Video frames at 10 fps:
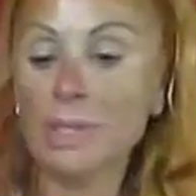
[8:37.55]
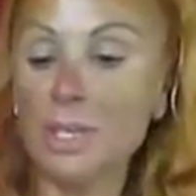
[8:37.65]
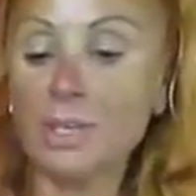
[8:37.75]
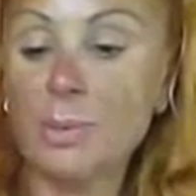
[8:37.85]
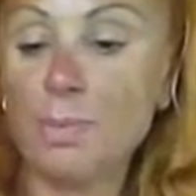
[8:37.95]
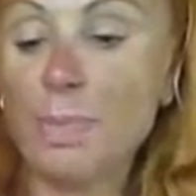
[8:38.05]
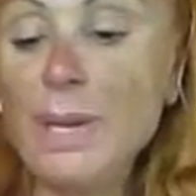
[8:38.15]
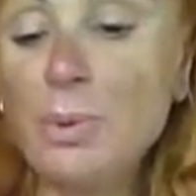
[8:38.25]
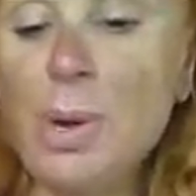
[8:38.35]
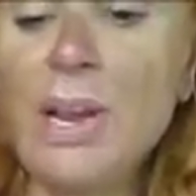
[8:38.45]
says, be
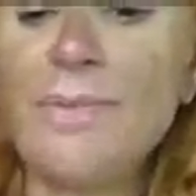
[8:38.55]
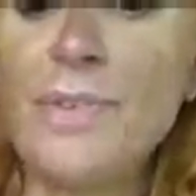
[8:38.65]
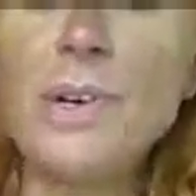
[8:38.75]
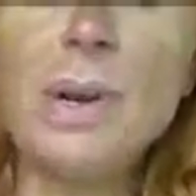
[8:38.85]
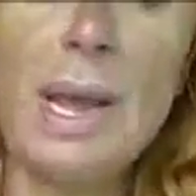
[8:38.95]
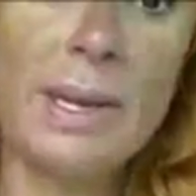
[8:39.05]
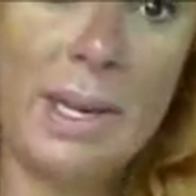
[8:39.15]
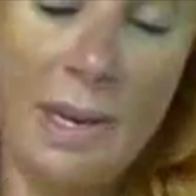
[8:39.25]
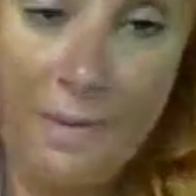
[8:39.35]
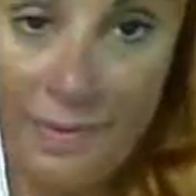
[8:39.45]
grateful and
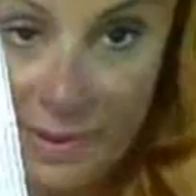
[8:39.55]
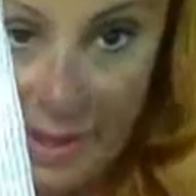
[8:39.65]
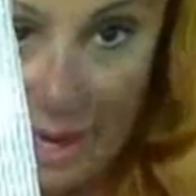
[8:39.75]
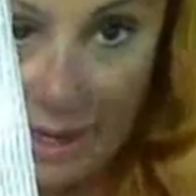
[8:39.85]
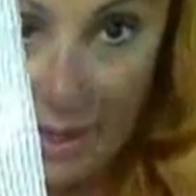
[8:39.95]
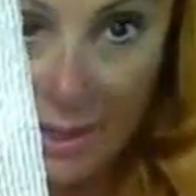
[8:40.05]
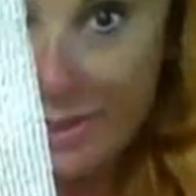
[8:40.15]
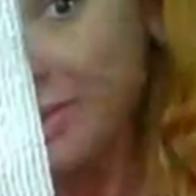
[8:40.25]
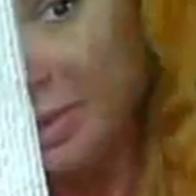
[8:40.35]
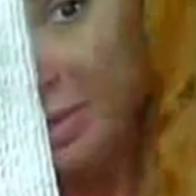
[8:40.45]
give
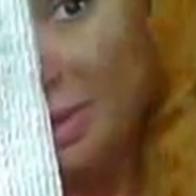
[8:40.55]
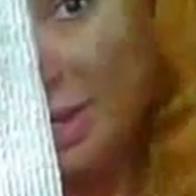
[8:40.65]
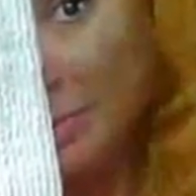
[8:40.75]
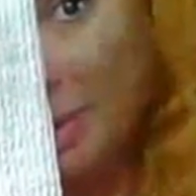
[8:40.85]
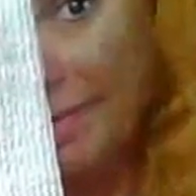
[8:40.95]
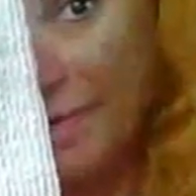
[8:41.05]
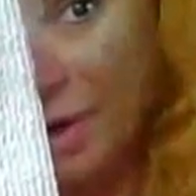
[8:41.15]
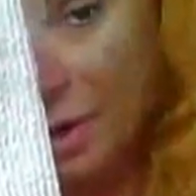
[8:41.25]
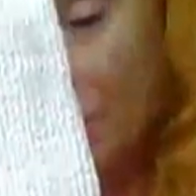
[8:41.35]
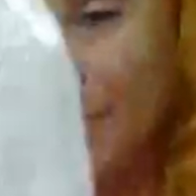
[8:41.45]
thanks. That's my
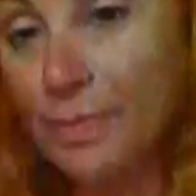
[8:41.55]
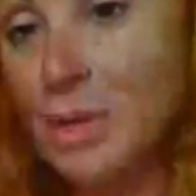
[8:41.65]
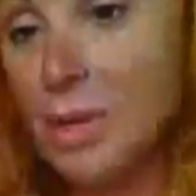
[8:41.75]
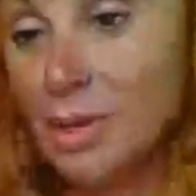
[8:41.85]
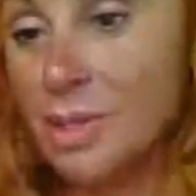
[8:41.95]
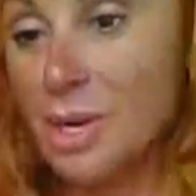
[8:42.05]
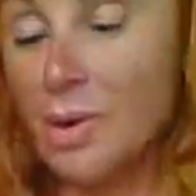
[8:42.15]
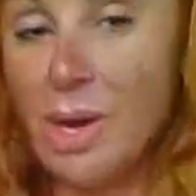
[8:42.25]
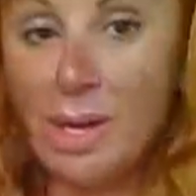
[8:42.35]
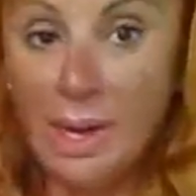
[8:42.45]
fall, so
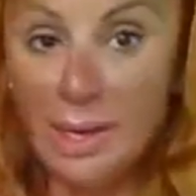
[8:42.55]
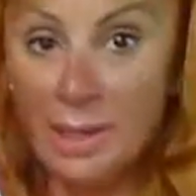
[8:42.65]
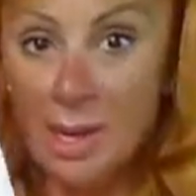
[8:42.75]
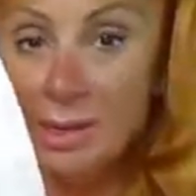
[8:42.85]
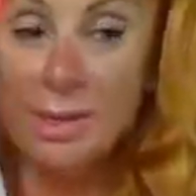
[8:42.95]
I like that.